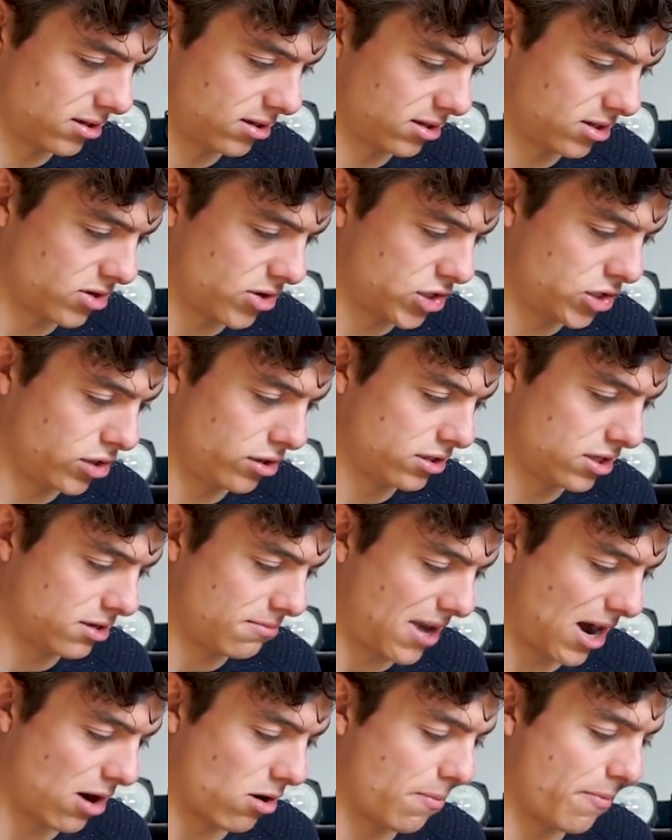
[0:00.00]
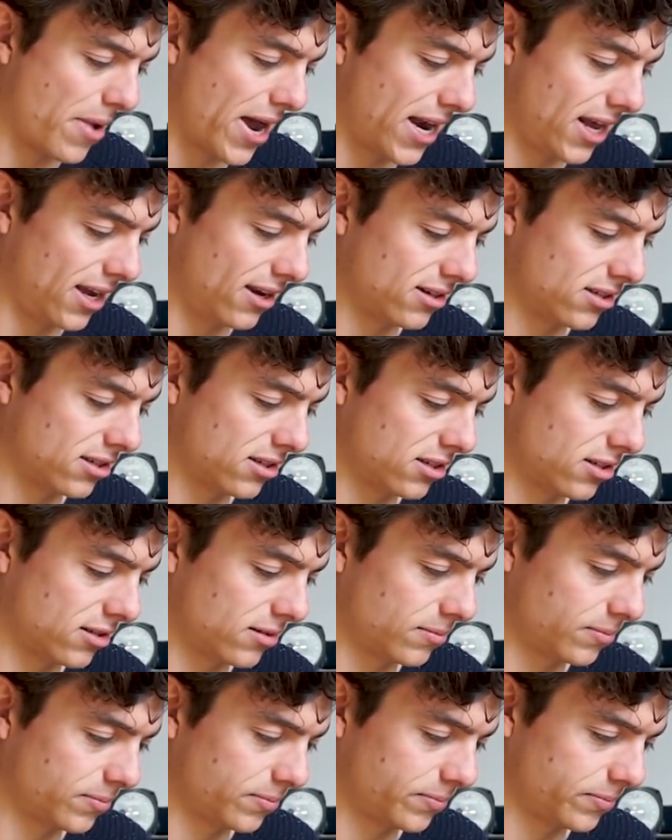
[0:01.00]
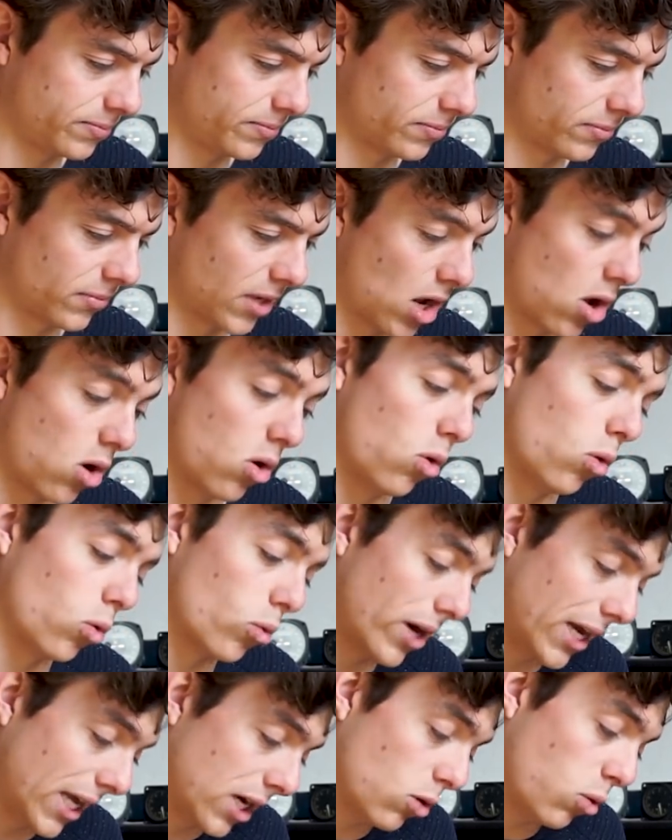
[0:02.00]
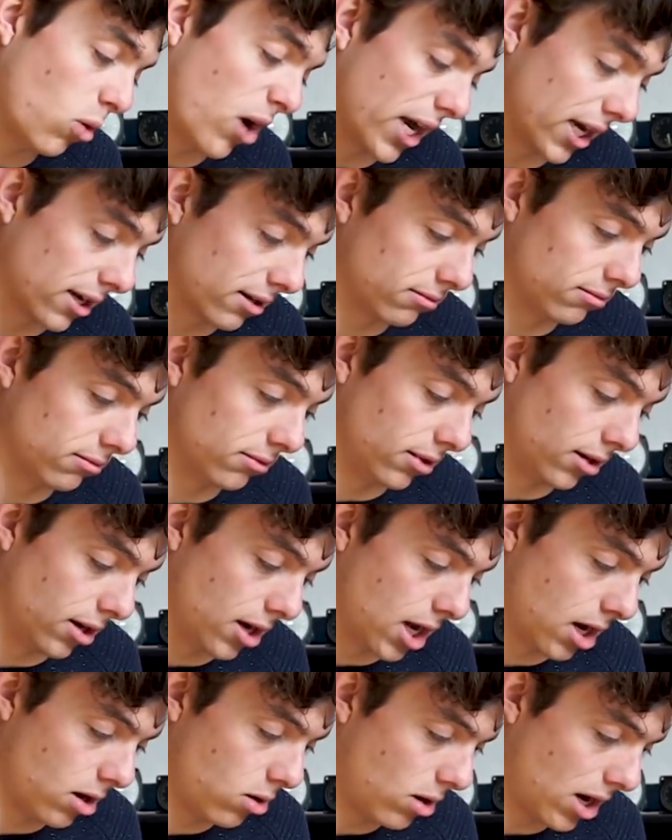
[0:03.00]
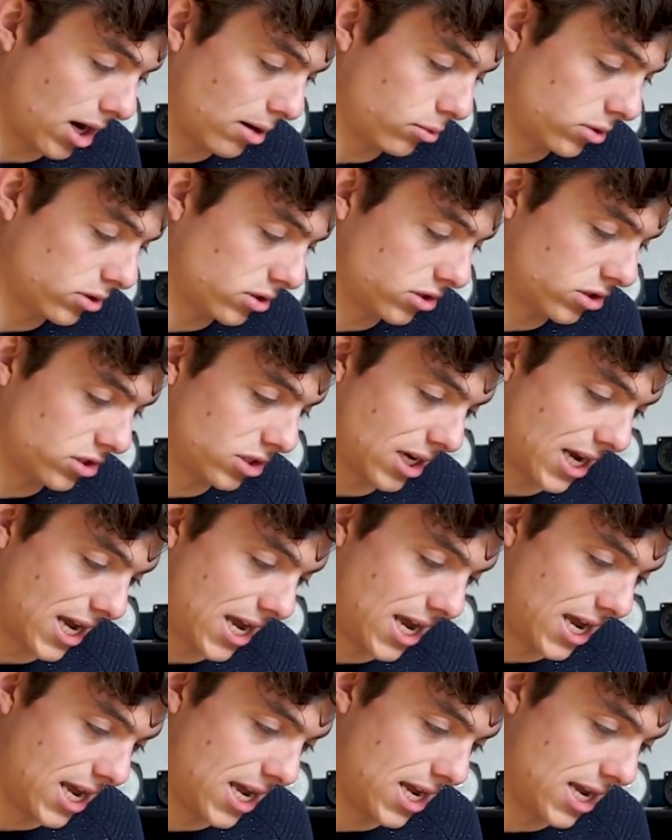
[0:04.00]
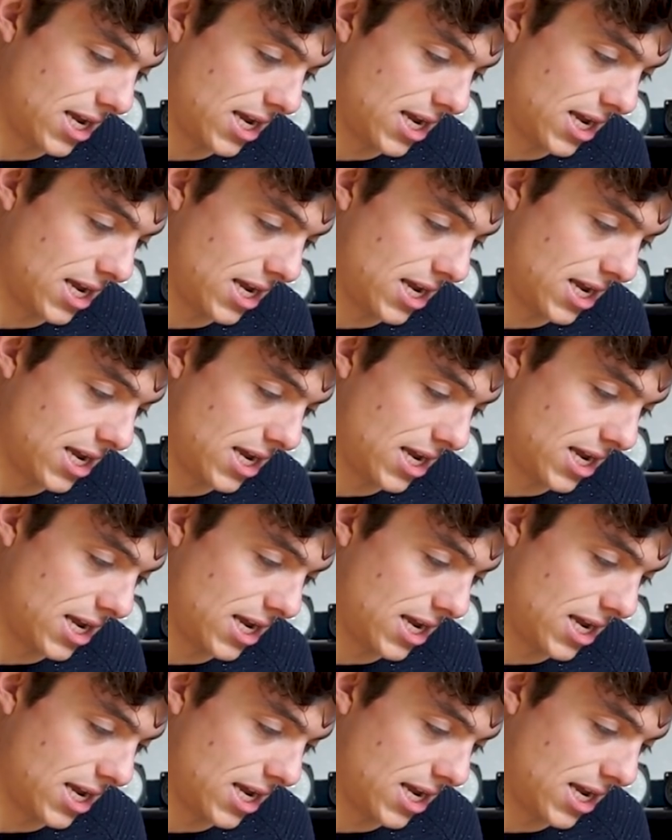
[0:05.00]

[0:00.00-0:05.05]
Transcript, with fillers: So he's doing some aerobatics. Already quite low, I would say.